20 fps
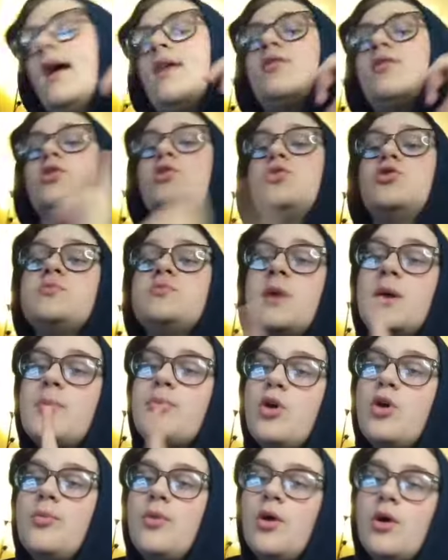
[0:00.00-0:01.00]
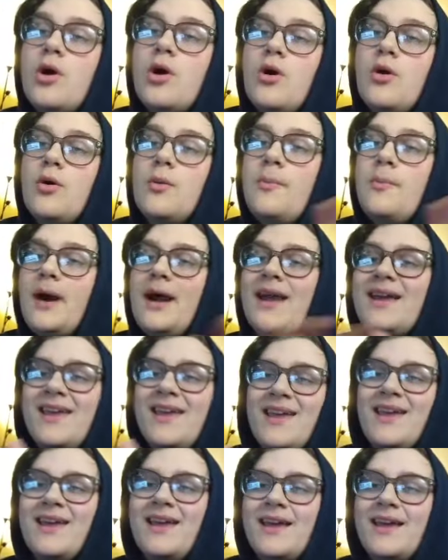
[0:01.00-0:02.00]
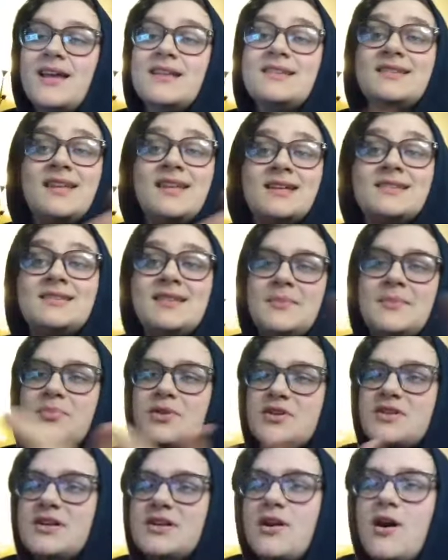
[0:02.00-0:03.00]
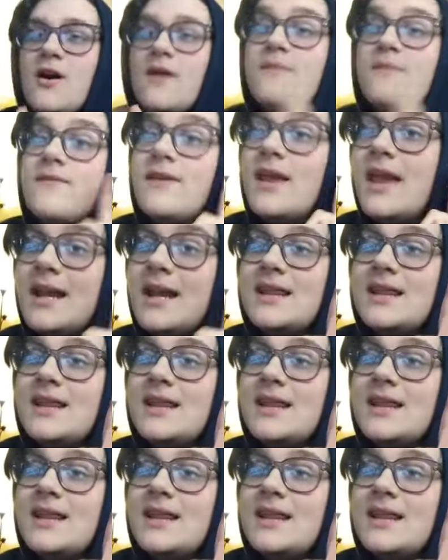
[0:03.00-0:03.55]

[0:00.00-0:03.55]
And then use my promo code BIKING to get 10% off